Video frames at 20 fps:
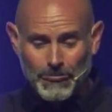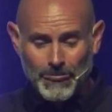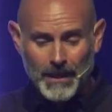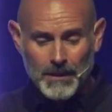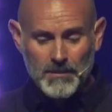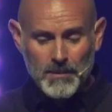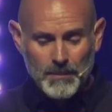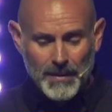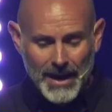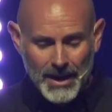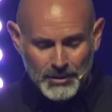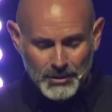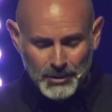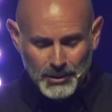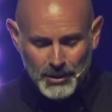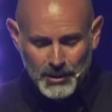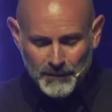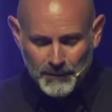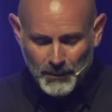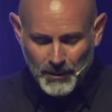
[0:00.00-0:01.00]
Let me pastor
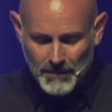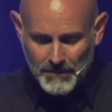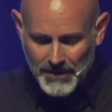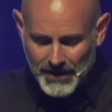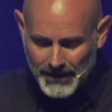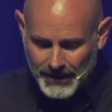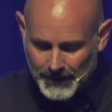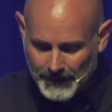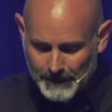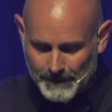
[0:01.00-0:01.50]
you for a minute.